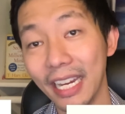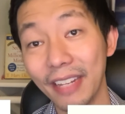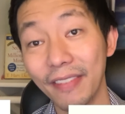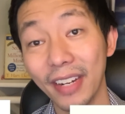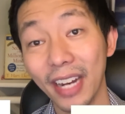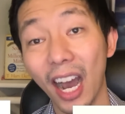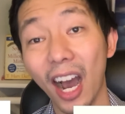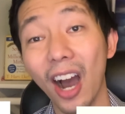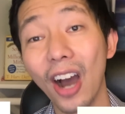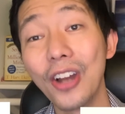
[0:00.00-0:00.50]
even
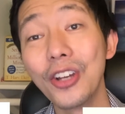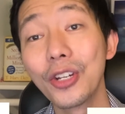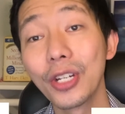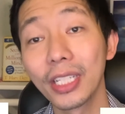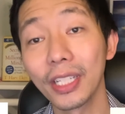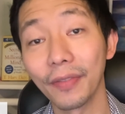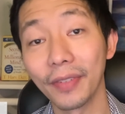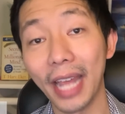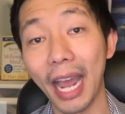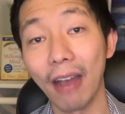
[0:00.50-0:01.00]
hundreds
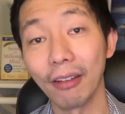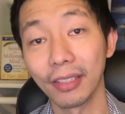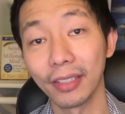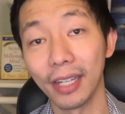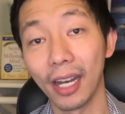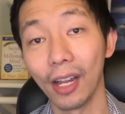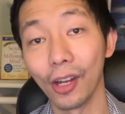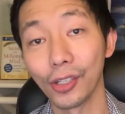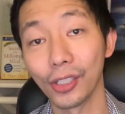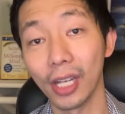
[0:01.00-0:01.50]
of thousands of
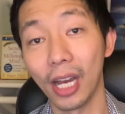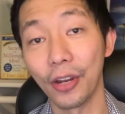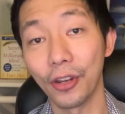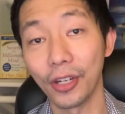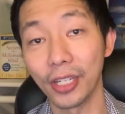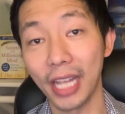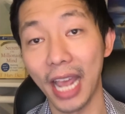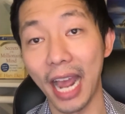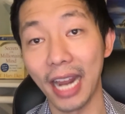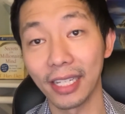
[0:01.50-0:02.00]
dollars on your
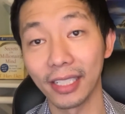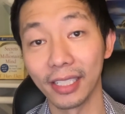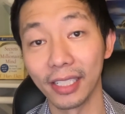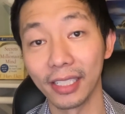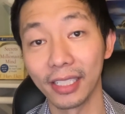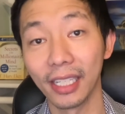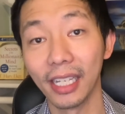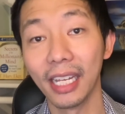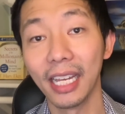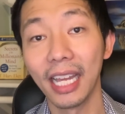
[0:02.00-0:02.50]

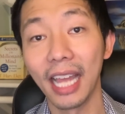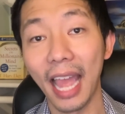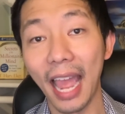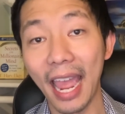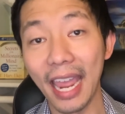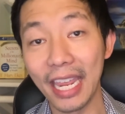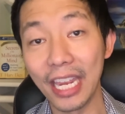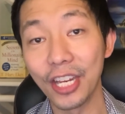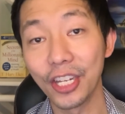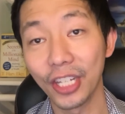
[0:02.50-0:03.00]
taxes
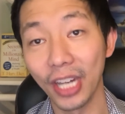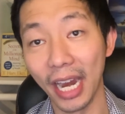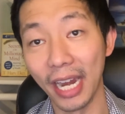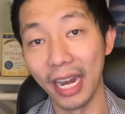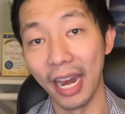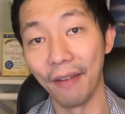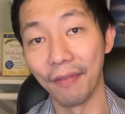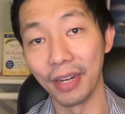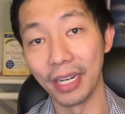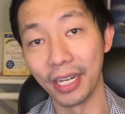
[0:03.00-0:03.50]
each and
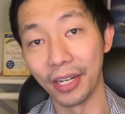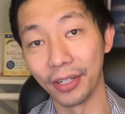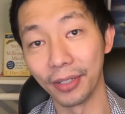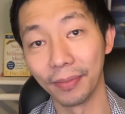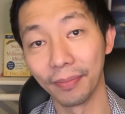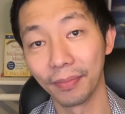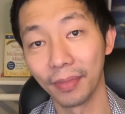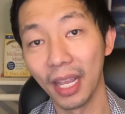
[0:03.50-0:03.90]
every year.